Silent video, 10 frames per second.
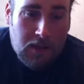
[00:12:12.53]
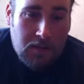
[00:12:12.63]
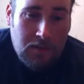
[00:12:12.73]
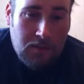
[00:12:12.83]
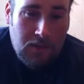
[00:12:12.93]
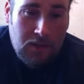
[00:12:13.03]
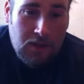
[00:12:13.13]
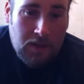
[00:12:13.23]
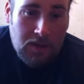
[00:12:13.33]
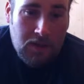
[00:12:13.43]
I
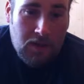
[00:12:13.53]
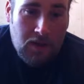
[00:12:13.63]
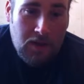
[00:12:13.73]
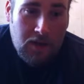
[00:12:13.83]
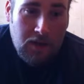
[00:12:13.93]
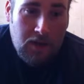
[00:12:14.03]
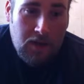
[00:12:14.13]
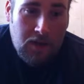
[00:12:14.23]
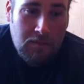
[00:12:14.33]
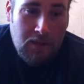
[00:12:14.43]
know, like Scotty Gun
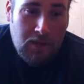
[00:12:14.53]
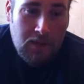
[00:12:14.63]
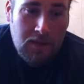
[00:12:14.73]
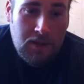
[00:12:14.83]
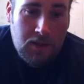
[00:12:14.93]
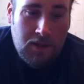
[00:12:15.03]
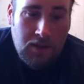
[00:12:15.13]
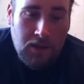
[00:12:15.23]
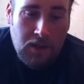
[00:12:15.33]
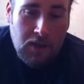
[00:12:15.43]
Geek and them guys, you
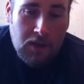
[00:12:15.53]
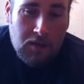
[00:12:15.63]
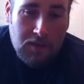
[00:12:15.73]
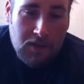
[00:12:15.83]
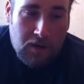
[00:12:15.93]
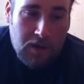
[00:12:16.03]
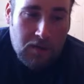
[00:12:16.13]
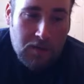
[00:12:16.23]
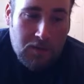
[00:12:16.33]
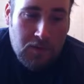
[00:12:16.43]
know, Scotty
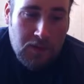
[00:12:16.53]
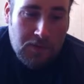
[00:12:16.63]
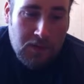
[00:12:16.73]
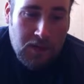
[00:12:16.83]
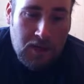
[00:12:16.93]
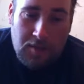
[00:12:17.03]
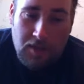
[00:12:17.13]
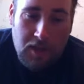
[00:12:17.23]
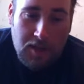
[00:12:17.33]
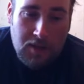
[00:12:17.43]
loads 43. A
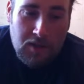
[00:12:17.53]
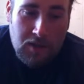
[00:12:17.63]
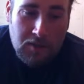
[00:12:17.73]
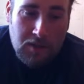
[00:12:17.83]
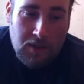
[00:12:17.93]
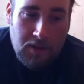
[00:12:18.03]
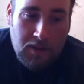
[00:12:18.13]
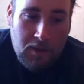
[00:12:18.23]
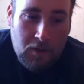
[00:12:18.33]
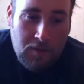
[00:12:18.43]
couple of guys I talked to on there,
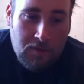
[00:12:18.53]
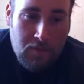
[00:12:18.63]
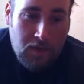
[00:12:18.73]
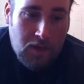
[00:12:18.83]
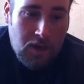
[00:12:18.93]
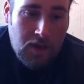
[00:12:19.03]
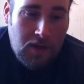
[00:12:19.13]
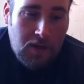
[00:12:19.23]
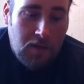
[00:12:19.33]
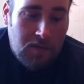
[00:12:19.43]
the Colba 49,
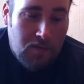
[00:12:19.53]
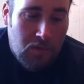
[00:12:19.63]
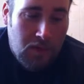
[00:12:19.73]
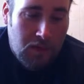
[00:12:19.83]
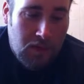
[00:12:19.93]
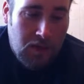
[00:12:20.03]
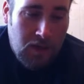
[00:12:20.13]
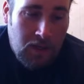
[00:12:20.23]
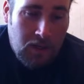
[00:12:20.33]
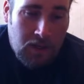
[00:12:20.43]
he loads 43.
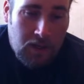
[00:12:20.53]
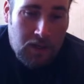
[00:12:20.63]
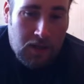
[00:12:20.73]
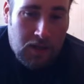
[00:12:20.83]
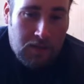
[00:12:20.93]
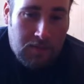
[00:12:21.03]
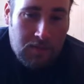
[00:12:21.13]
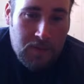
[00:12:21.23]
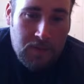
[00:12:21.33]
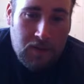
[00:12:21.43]

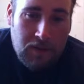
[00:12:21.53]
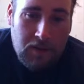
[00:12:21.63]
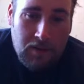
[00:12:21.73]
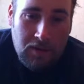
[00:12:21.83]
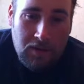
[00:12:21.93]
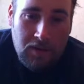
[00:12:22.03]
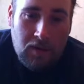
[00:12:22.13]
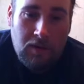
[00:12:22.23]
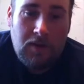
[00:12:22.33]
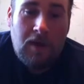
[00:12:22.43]

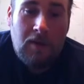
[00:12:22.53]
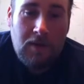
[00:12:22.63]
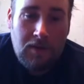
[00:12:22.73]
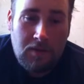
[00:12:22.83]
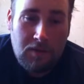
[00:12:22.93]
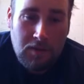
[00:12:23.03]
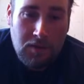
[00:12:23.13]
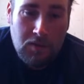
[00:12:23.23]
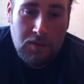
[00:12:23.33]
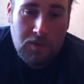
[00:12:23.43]
Solidarity
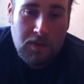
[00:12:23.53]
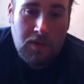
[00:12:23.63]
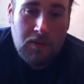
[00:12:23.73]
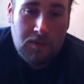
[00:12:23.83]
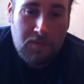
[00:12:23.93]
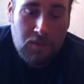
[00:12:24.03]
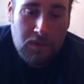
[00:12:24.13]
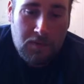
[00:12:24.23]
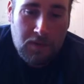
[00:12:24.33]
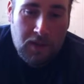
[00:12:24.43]
Soldier, he loads
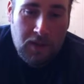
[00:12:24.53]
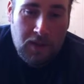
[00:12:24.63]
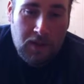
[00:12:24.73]
43.